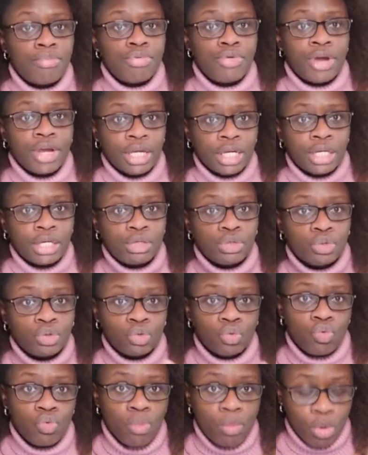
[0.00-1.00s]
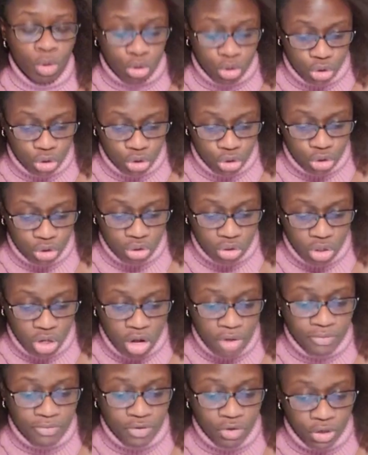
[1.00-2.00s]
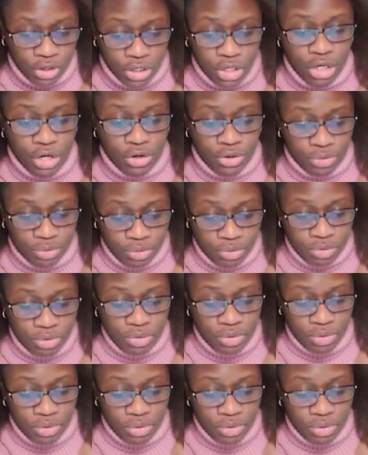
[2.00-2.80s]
breaking too much of your hair.